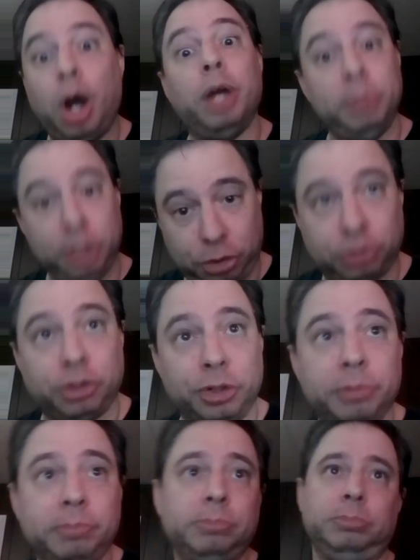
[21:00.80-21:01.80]
I'm interested.
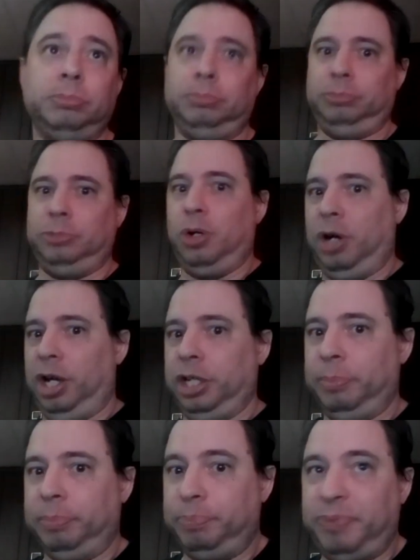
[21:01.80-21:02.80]
Oh, I
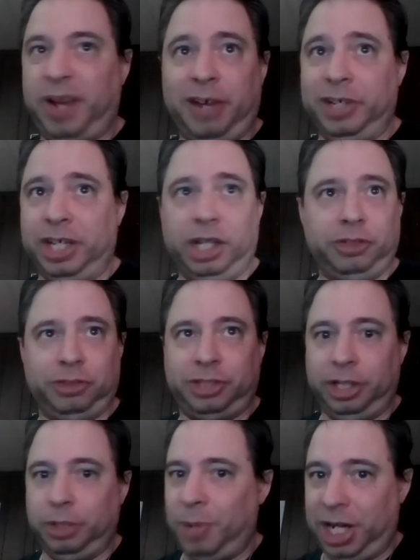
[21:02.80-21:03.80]
am very
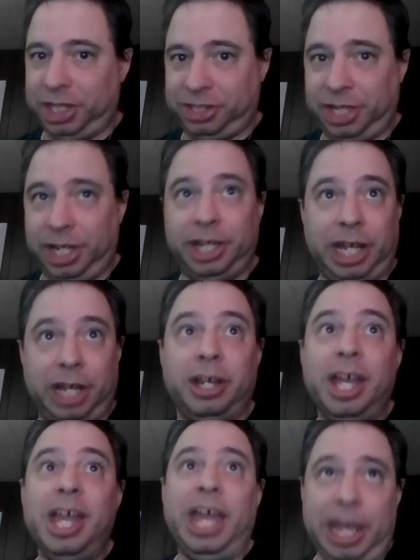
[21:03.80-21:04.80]
interested to watch
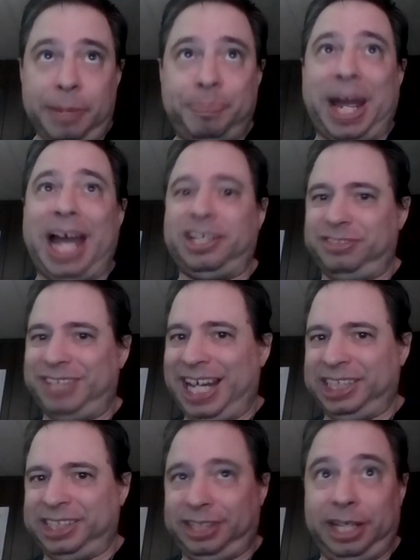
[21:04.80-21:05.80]
TNA Impact
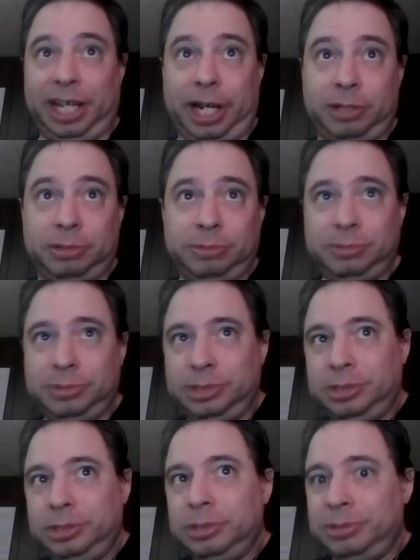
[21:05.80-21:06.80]
Wrestling now.
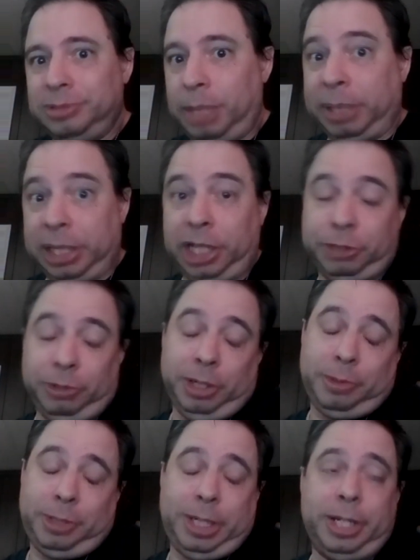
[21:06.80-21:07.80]
I might actually
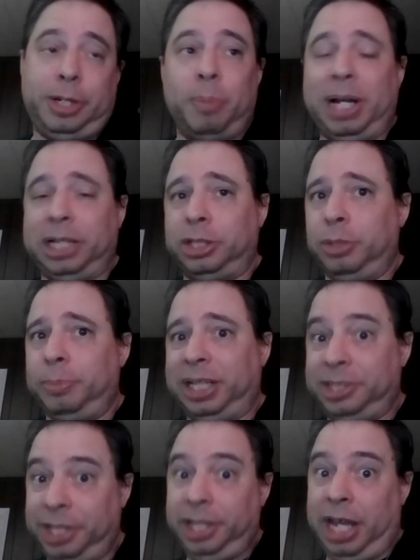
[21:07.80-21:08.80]
go back to do
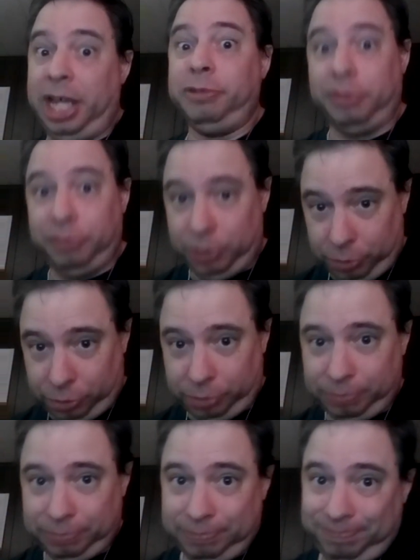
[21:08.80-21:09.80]
my TNA reviews.